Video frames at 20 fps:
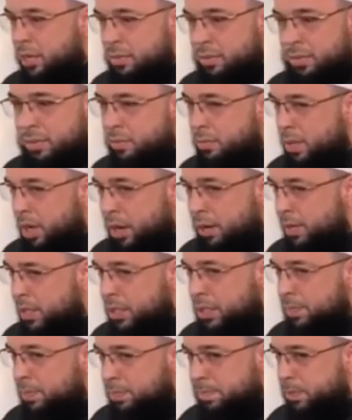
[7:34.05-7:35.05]
We, we
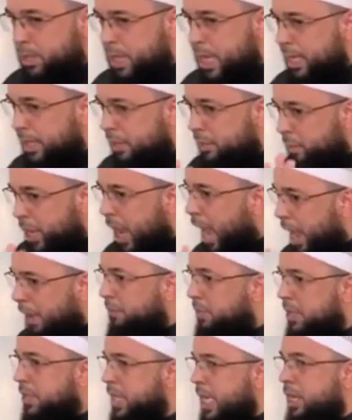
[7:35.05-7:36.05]
already said that we
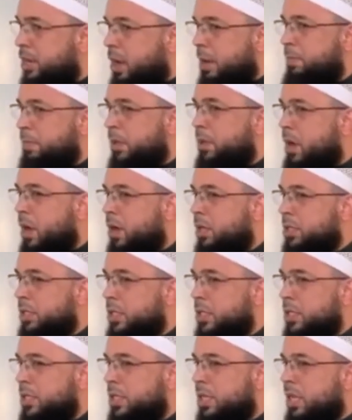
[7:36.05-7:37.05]
have to take our
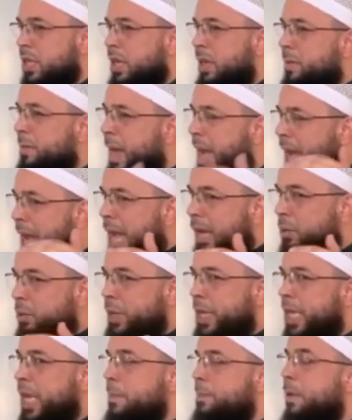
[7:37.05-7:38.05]
precautions. But how do
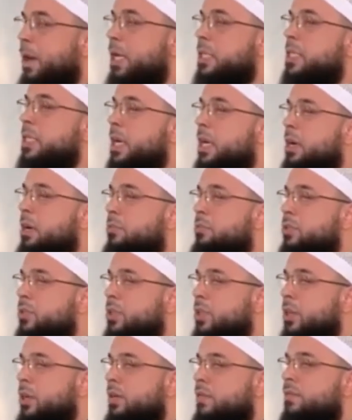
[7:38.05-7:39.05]
we keep
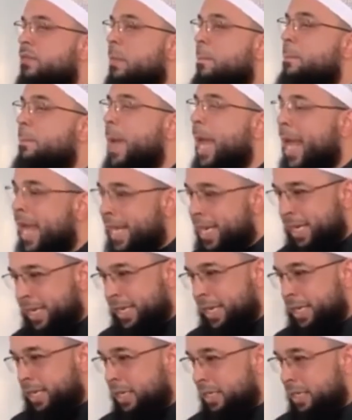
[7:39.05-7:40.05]
ourselves from panicking?